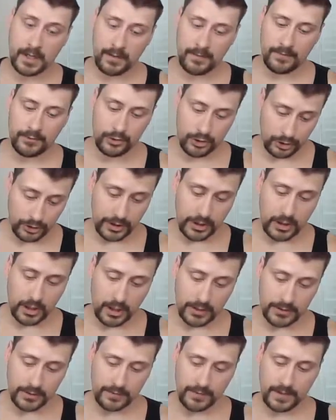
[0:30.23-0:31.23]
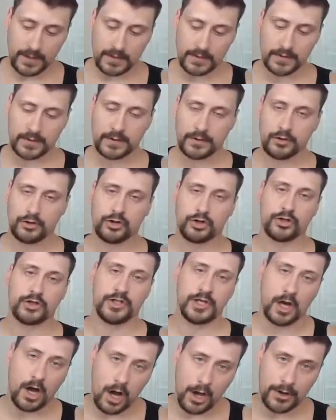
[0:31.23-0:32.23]
of jersey cards of his, jersey
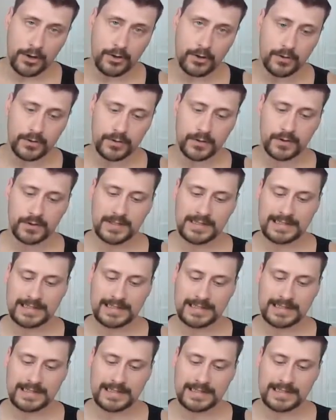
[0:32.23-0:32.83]
autos,